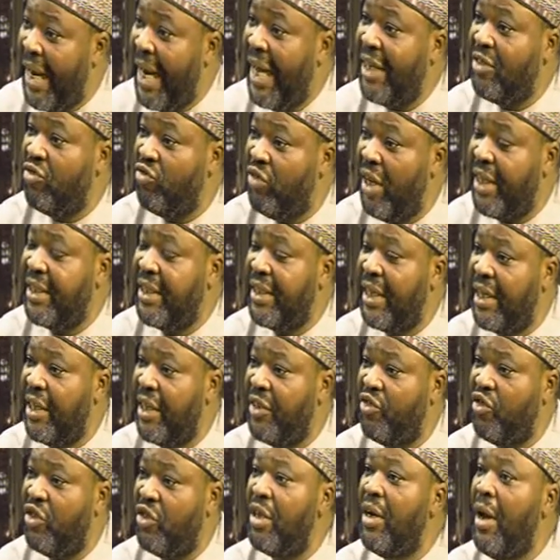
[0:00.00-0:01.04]
national
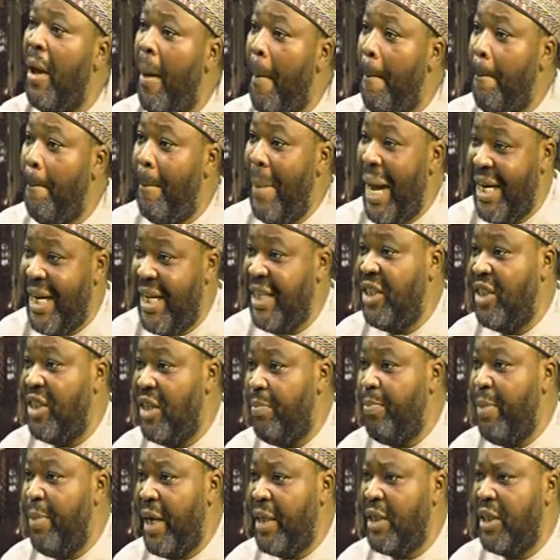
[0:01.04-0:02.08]
secretary manage the
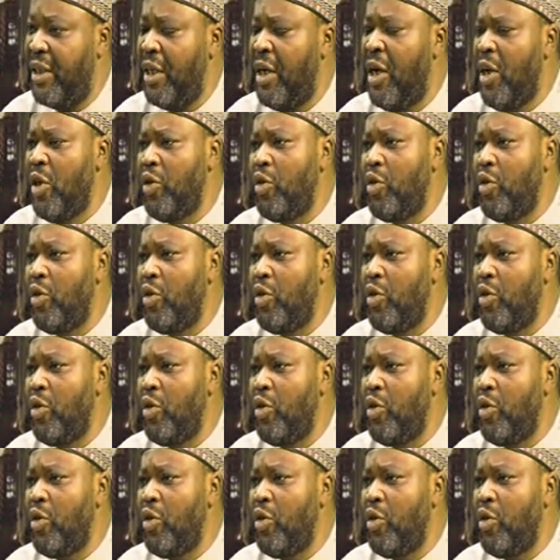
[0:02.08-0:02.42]
party.